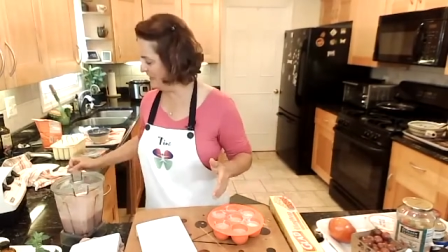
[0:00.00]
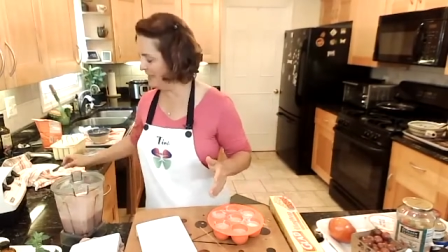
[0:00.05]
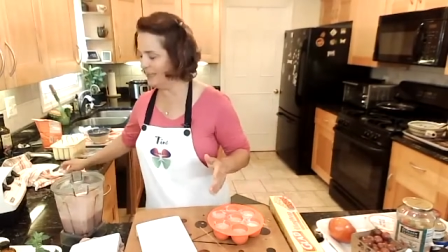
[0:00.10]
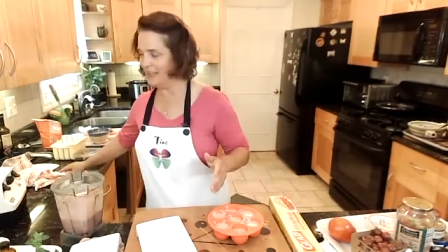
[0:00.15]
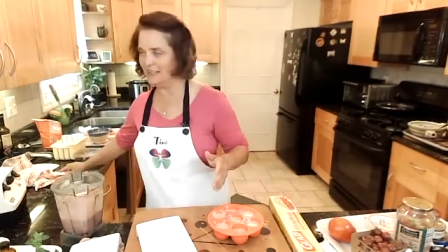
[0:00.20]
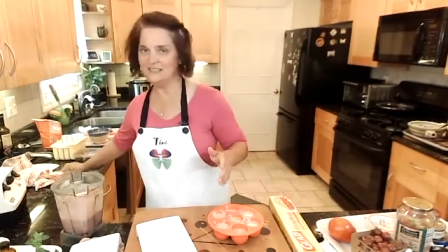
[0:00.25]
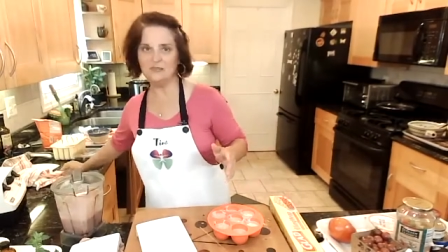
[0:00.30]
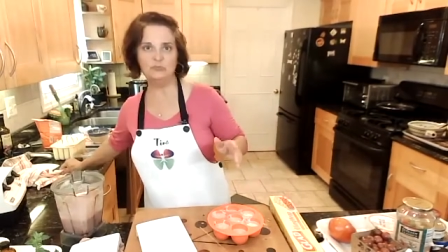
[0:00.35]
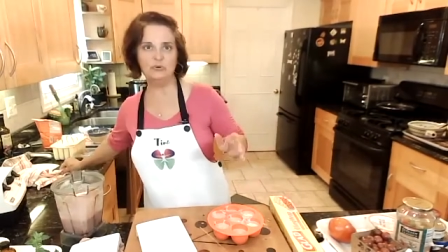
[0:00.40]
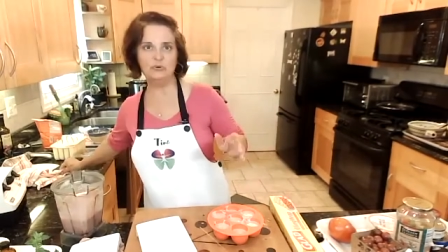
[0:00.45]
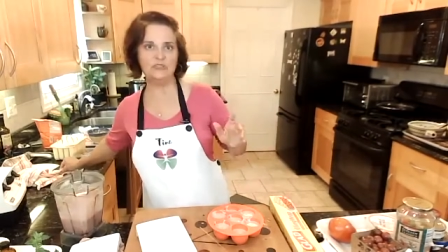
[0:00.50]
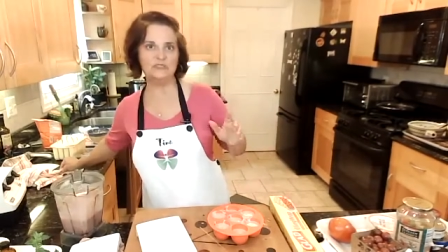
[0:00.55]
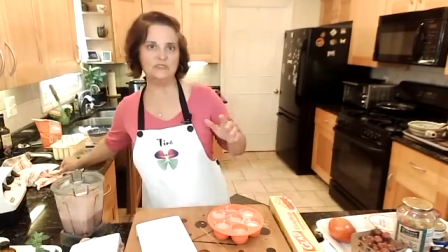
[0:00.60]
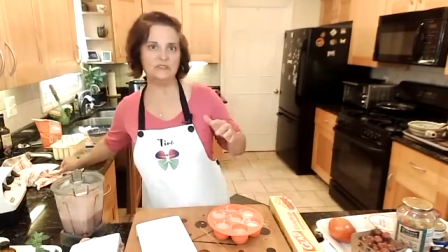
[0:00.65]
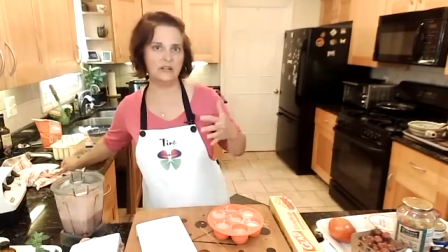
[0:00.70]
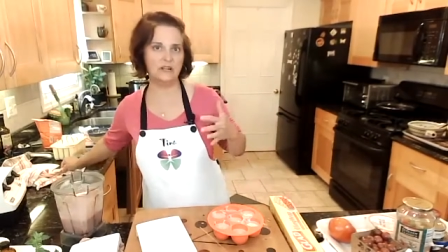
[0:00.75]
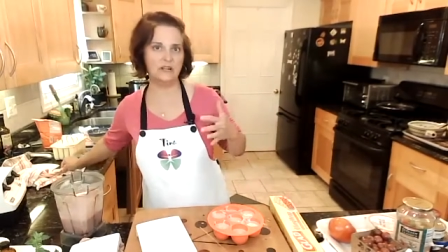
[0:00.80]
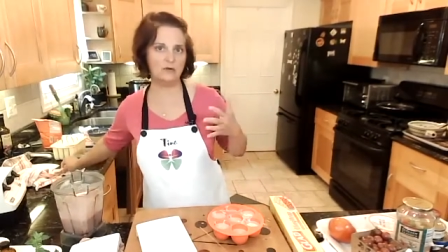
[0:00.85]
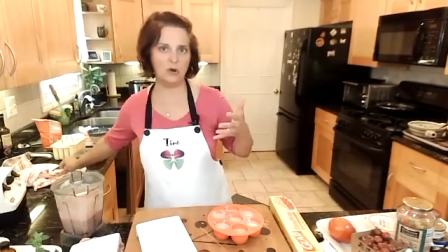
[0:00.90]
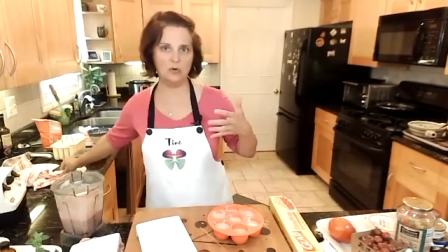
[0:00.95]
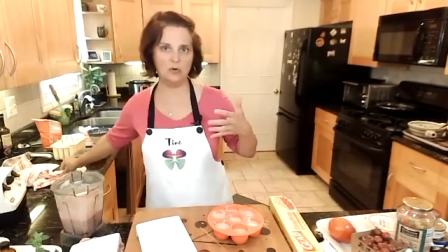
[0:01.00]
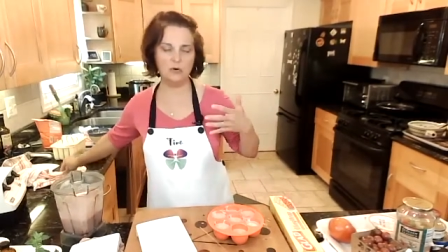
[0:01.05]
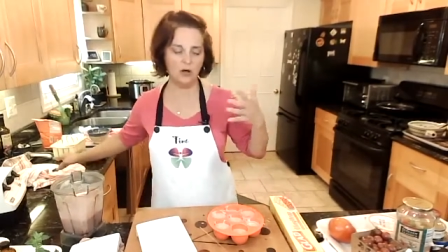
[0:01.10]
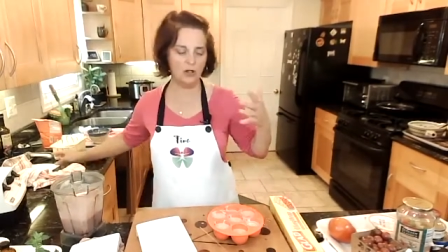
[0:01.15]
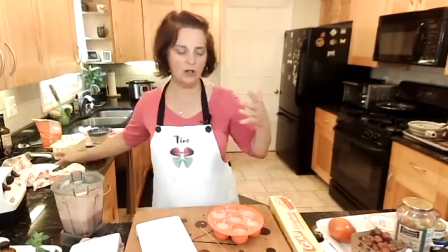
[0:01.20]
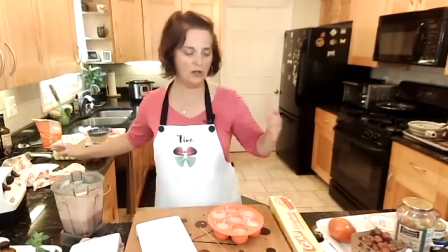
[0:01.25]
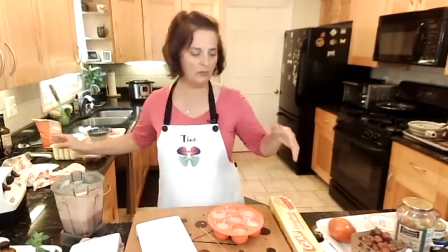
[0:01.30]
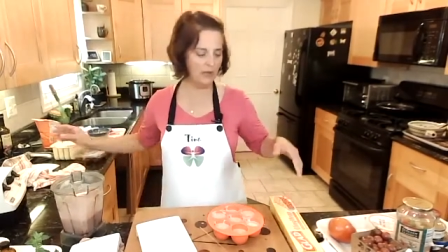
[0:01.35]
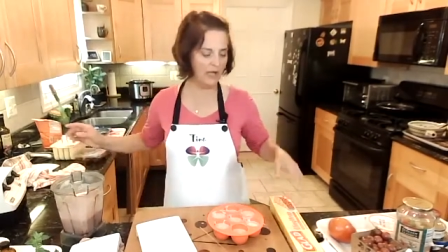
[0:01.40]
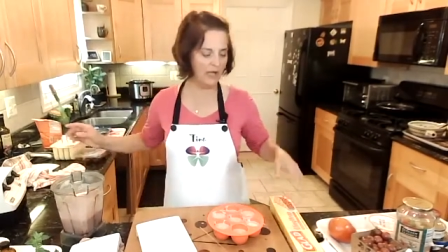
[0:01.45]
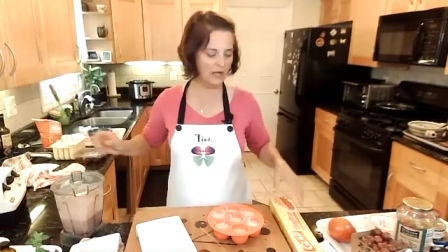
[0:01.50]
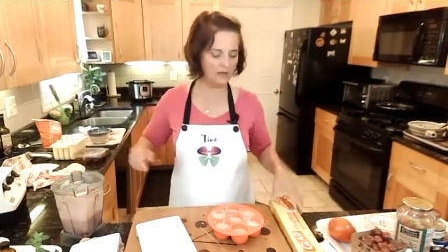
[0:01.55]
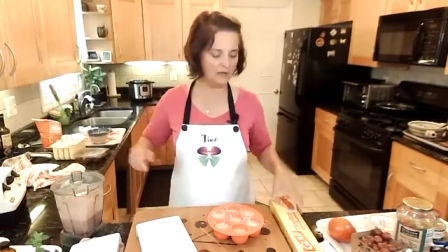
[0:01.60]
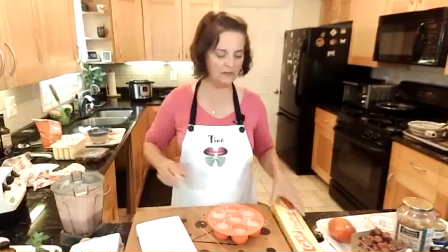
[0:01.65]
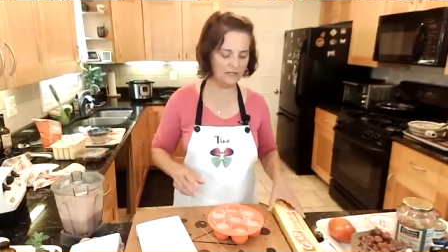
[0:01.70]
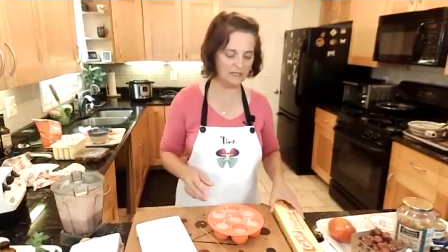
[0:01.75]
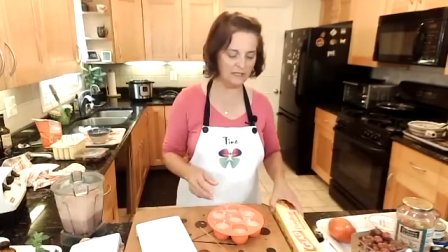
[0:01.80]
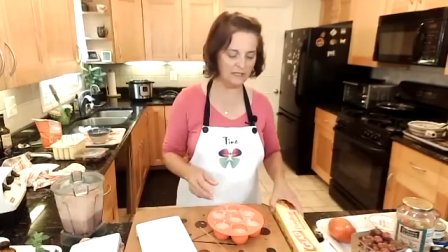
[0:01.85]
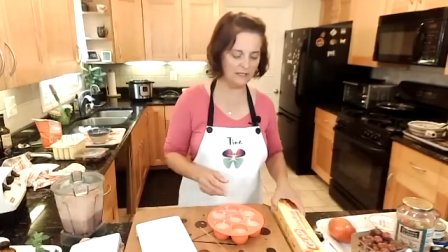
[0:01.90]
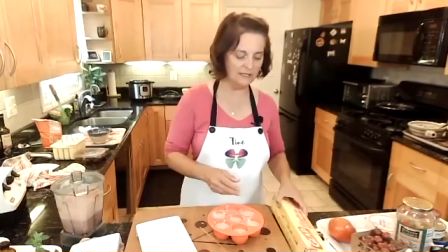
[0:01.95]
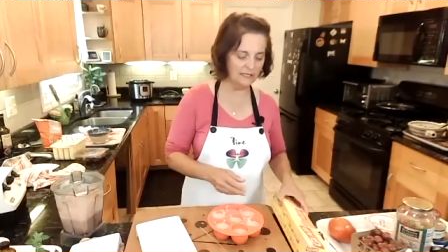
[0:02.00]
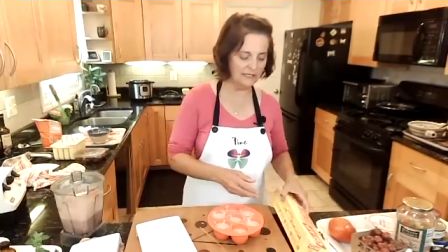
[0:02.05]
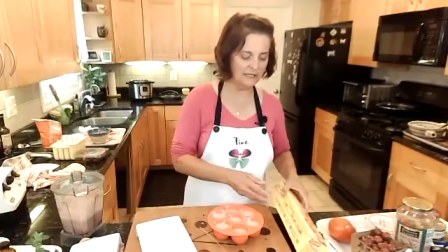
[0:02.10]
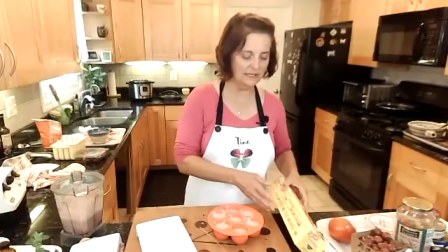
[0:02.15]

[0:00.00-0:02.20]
It's a book that I wrote all about the